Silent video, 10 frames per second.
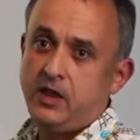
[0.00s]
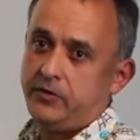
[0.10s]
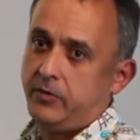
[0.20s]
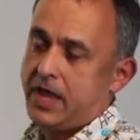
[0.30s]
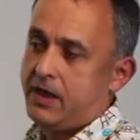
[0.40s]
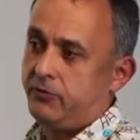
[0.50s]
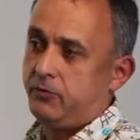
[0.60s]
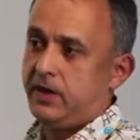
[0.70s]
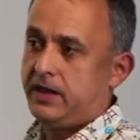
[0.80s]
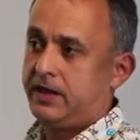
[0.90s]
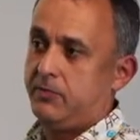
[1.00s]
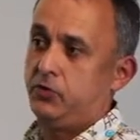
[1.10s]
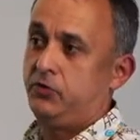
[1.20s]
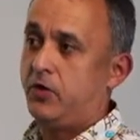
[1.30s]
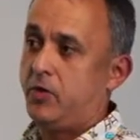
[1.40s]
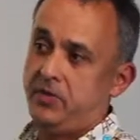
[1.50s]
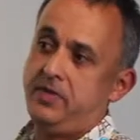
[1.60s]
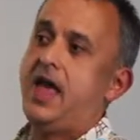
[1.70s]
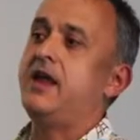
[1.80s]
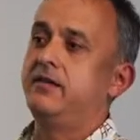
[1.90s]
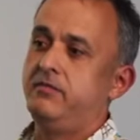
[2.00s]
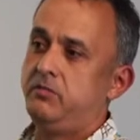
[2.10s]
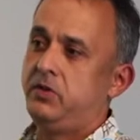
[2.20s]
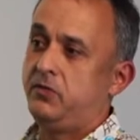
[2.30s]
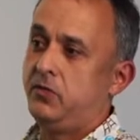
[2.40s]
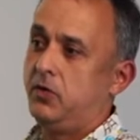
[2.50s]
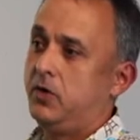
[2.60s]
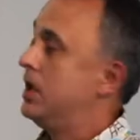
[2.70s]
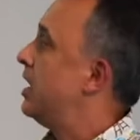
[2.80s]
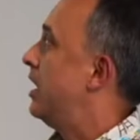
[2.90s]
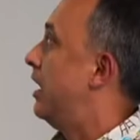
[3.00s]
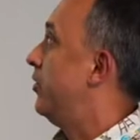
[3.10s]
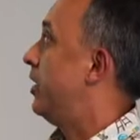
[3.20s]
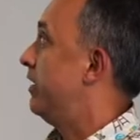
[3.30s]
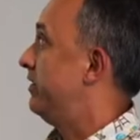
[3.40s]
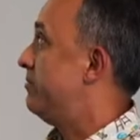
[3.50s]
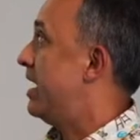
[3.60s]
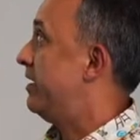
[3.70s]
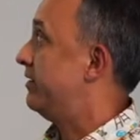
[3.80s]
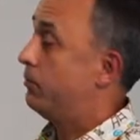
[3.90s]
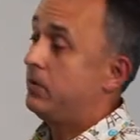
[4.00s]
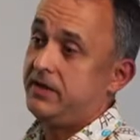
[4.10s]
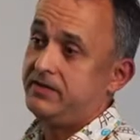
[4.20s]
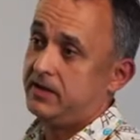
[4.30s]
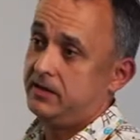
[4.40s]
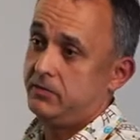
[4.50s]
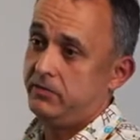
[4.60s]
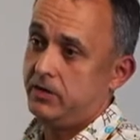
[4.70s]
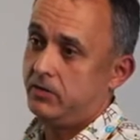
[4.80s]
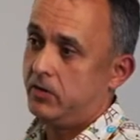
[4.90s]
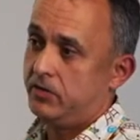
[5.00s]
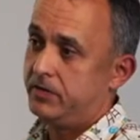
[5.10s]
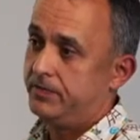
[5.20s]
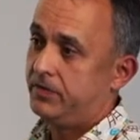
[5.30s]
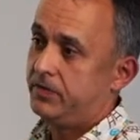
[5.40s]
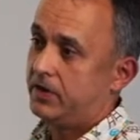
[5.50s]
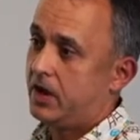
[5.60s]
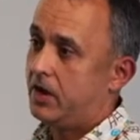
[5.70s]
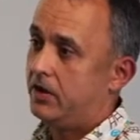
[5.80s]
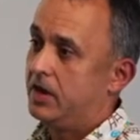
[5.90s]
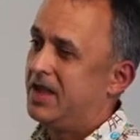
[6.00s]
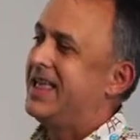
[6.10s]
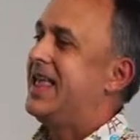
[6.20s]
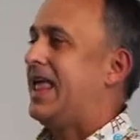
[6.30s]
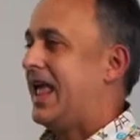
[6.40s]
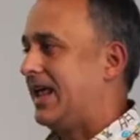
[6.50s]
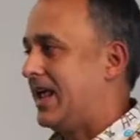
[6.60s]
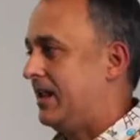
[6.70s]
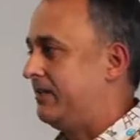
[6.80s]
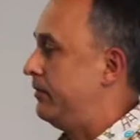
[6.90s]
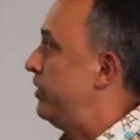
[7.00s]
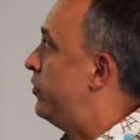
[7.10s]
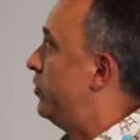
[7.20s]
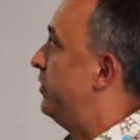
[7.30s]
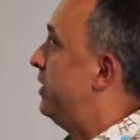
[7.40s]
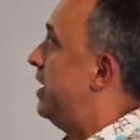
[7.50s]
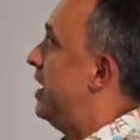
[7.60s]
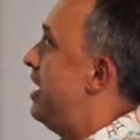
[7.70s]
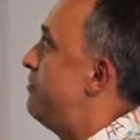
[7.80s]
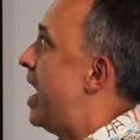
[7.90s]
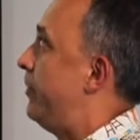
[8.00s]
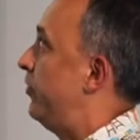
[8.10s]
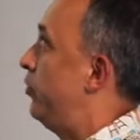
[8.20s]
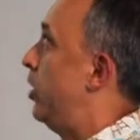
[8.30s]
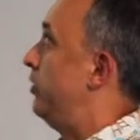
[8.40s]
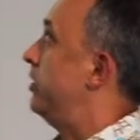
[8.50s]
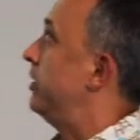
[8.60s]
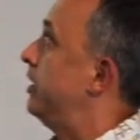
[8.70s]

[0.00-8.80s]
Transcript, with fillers: So we have to really keep on top of that before, otherwise the mallees are really stunted with their growth. So again, that's something to consider and perhaps not